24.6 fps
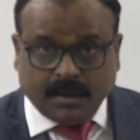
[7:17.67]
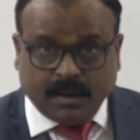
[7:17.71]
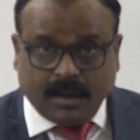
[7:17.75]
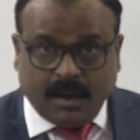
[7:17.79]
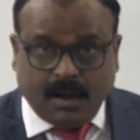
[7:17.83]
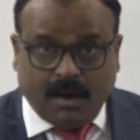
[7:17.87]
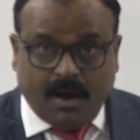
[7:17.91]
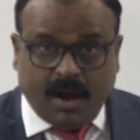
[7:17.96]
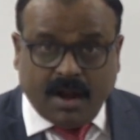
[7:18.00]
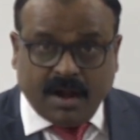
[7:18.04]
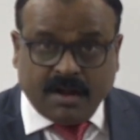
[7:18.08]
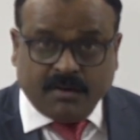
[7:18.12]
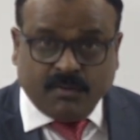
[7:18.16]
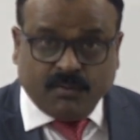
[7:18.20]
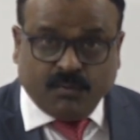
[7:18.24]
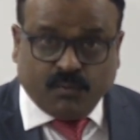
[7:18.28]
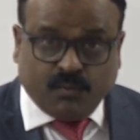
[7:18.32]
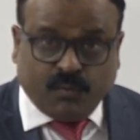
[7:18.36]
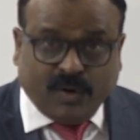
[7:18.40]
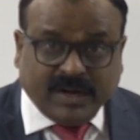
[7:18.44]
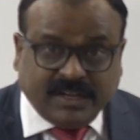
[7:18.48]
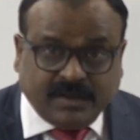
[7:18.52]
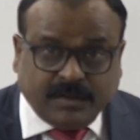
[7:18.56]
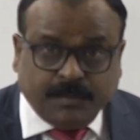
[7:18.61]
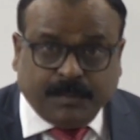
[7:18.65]
on
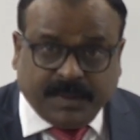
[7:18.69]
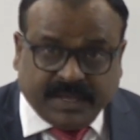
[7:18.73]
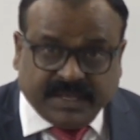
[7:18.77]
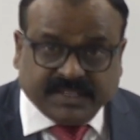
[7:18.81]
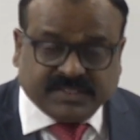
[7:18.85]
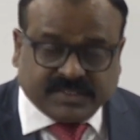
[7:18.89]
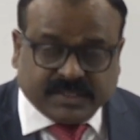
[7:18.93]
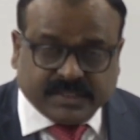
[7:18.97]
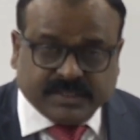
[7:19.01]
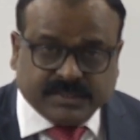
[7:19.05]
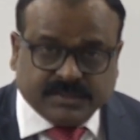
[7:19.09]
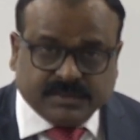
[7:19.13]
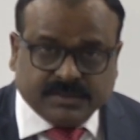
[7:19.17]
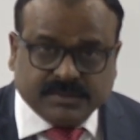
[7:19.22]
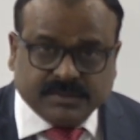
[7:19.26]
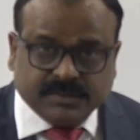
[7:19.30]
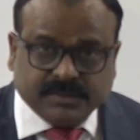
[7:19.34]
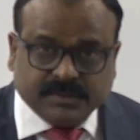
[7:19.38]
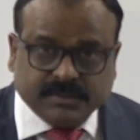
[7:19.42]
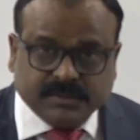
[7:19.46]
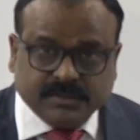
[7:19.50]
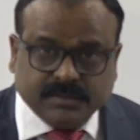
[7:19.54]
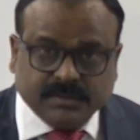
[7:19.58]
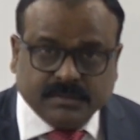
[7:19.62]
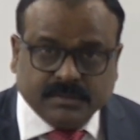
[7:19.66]
what basis
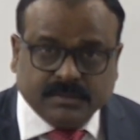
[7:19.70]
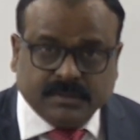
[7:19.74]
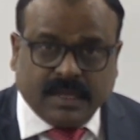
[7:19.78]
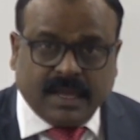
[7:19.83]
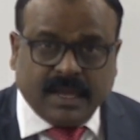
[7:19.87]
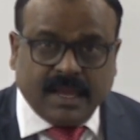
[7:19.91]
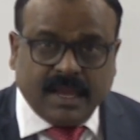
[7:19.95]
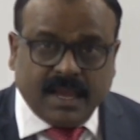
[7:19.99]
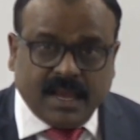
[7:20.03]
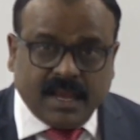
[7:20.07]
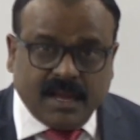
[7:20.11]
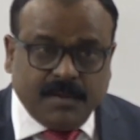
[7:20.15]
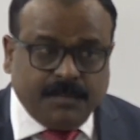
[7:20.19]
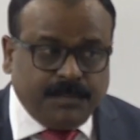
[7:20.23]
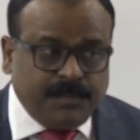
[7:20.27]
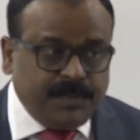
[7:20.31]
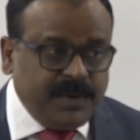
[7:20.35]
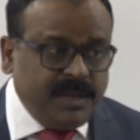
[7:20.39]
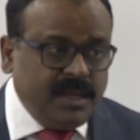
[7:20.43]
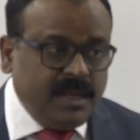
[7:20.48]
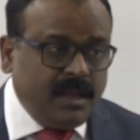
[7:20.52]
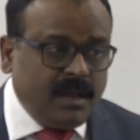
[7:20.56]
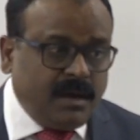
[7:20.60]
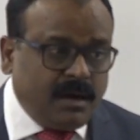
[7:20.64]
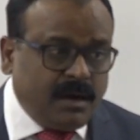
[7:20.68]
the
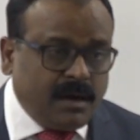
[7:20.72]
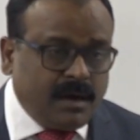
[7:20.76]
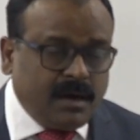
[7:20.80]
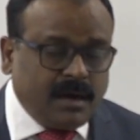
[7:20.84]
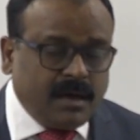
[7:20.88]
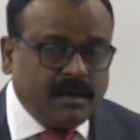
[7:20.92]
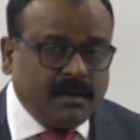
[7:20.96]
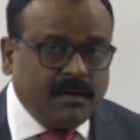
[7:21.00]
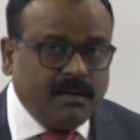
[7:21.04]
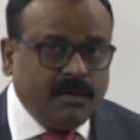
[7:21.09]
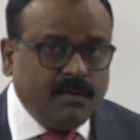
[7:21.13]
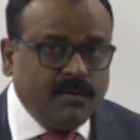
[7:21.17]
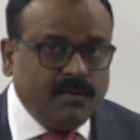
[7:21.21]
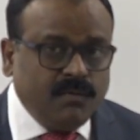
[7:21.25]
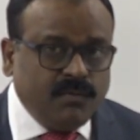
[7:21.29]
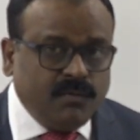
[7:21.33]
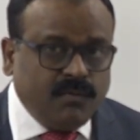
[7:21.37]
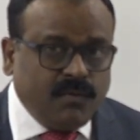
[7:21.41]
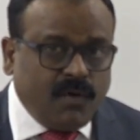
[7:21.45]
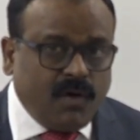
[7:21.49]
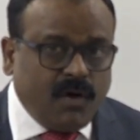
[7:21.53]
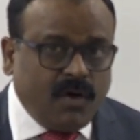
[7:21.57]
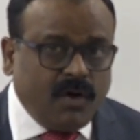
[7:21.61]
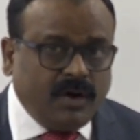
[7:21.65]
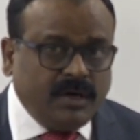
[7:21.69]
NPR
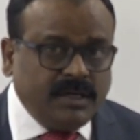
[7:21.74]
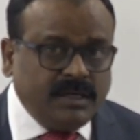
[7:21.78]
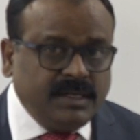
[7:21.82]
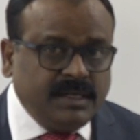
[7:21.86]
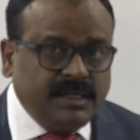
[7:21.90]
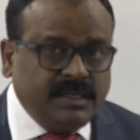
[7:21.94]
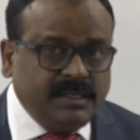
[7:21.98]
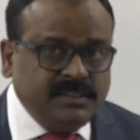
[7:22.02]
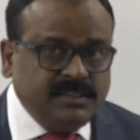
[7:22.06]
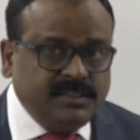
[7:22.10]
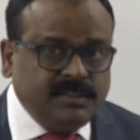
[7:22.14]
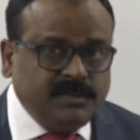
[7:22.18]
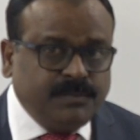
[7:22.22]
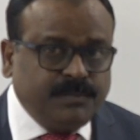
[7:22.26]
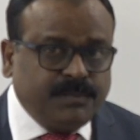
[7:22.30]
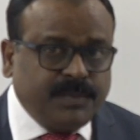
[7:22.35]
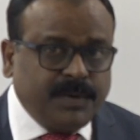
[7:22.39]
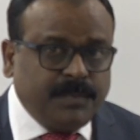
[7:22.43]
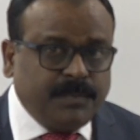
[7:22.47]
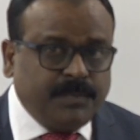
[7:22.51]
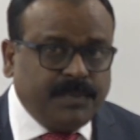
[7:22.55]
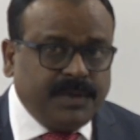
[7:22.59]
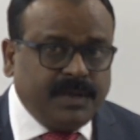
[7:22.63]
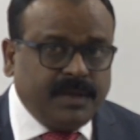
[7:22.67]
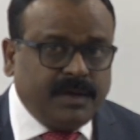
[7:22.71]
was
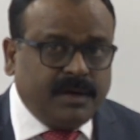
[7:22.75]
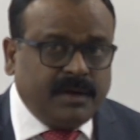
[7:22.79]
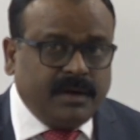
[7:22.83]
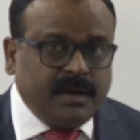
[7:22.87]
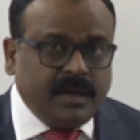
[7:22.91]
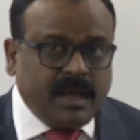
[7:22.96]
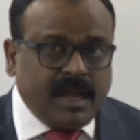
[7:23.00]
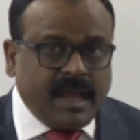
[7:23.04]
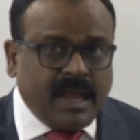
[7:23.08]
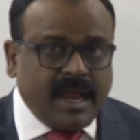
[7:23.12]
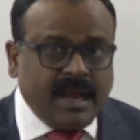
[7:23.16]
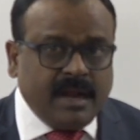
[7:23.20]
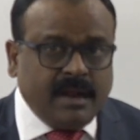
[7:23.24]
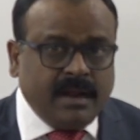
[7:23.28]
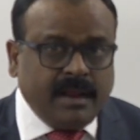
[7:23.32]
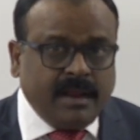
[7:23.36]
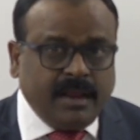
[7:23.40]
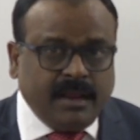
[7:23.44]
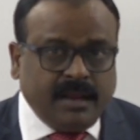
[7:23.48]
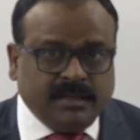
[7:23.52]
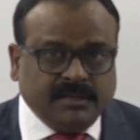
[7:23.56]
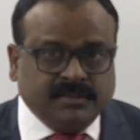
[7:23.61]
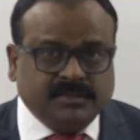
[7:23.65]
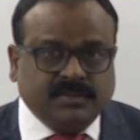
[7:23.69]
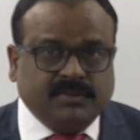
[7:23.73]
prepared and
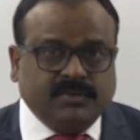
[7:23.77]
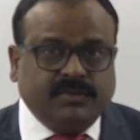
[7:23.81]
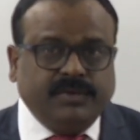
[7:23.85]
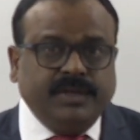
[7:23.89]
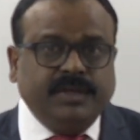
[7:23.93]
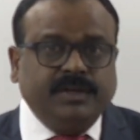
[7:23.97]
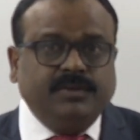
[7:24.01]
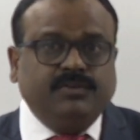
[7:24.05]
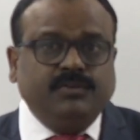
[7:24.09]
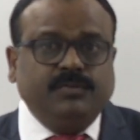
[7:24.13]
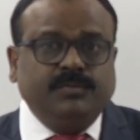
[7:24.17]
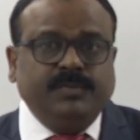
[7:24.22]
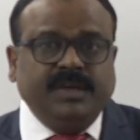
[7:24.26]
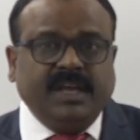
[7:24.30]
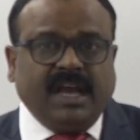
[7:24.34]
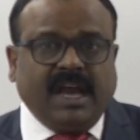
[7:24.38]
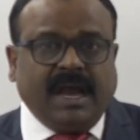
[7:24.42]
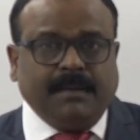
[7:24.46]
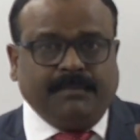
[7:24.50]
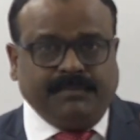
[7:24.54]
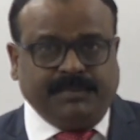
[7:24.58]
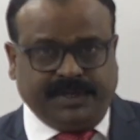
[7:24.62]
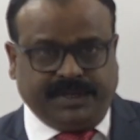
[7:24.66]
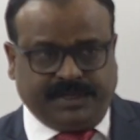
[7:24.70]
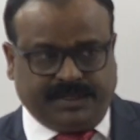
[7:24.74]
is going to be
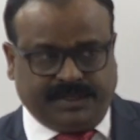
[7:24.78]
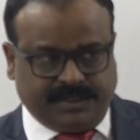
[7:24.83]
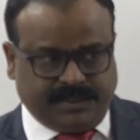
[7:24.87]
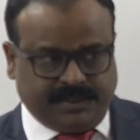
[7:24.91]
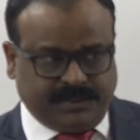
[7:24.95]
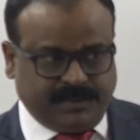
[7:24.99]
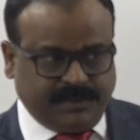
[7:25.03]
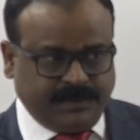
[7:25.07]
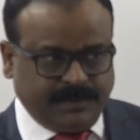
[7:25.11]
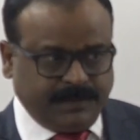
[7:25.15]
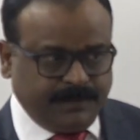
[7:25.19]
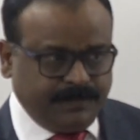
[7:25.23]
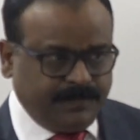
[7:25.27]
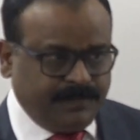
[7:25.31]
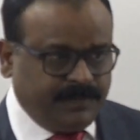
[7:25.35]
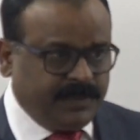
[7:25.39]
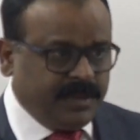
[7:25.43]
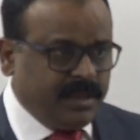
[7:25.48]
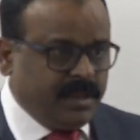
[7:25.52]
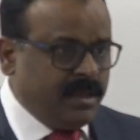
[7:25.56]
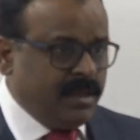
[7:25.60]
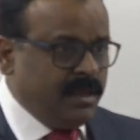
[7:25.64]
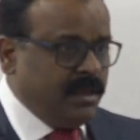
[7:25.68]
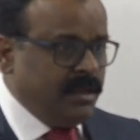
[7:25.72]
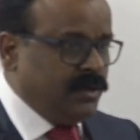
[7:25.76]
updated?
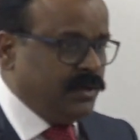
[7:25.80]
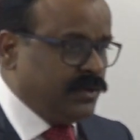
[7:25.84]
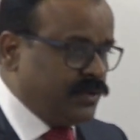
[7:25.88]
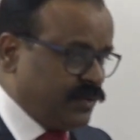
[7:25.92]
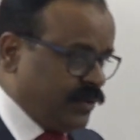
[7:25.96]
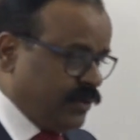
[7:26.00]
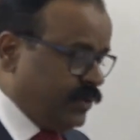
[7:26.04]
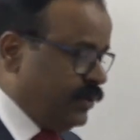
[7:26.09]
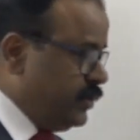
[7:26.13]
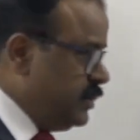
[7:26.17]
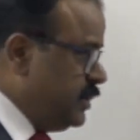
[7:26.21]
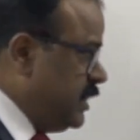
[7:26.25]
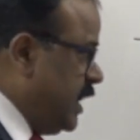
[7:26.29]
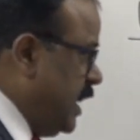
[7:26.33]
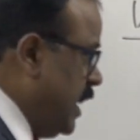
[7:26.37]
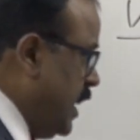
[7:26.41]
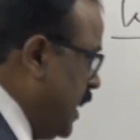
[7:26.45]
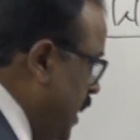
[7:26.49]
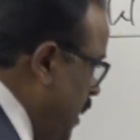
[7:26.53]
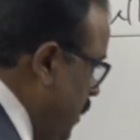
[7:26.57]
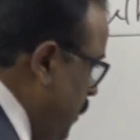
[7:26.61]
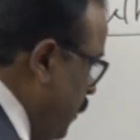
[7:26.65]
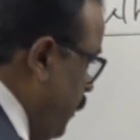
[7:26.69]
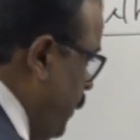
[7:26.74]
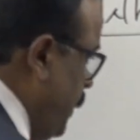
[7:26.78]
So, the
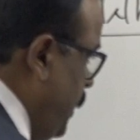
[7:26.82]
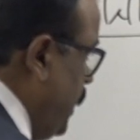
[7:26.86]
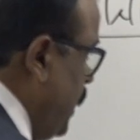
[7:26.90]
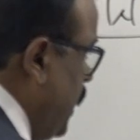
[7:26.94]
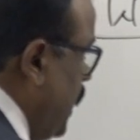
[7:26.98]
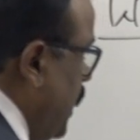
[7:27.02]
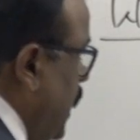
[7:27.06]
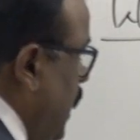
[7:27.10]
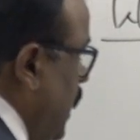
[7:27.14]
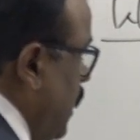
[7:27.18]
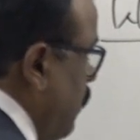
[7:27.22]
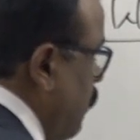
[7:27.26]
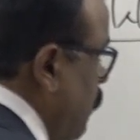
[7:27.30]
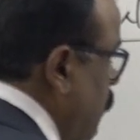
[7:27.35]
NPR